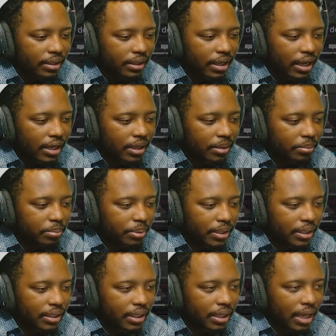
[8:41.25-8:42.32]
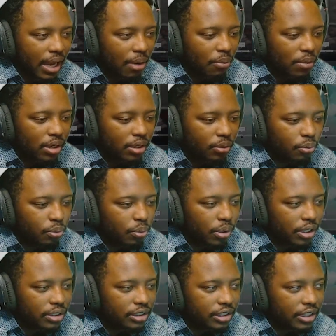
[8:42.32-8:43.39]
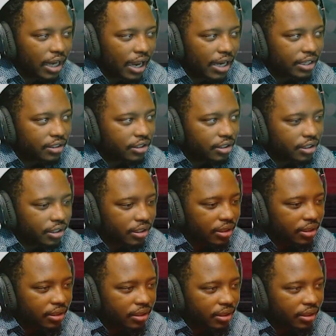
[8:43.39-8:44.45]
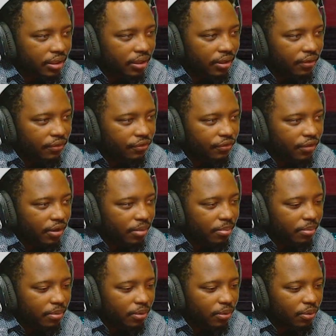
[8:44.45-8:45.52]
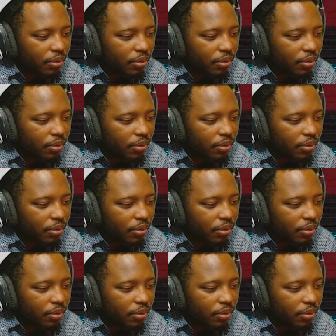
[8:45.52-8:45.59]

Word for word: Like, but I wonder what changed her from